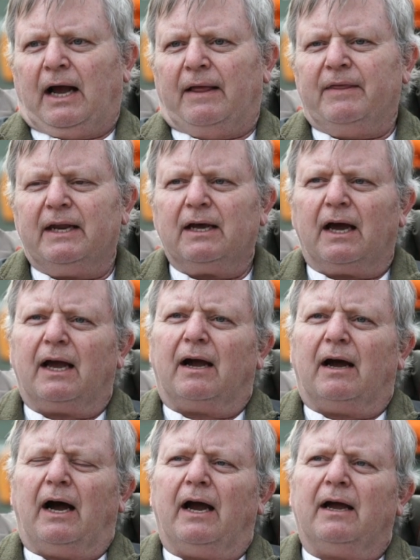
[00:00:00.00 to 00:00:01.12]
And then
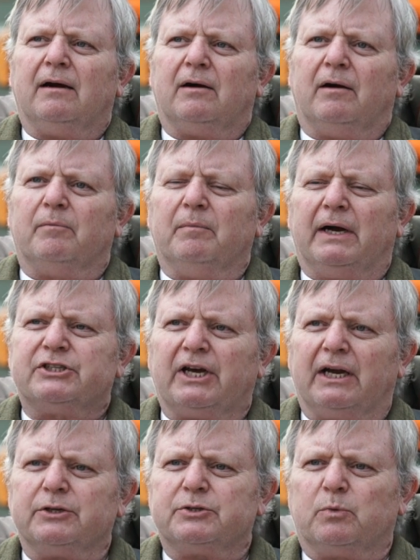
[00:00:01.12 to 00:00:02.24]
my
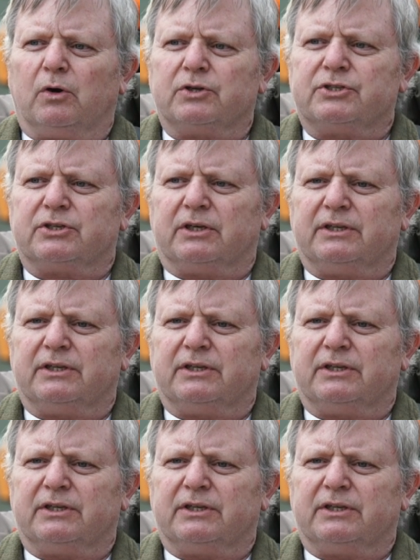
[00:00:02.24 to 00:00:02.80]
challenge was,